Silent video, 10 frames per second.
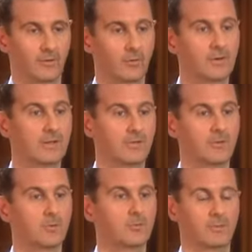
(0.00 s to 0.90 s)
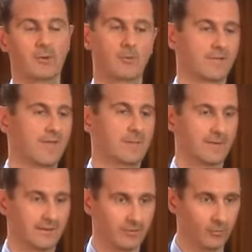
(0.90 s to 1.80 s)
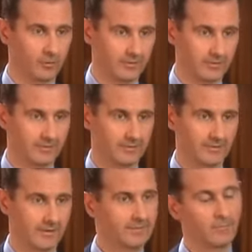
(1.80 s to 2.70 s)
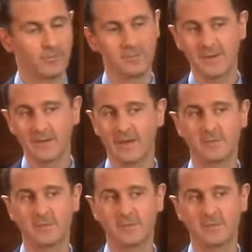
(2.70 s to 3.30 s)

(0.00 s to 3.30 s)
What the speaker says: only the truth about what's happening in the world. And for the American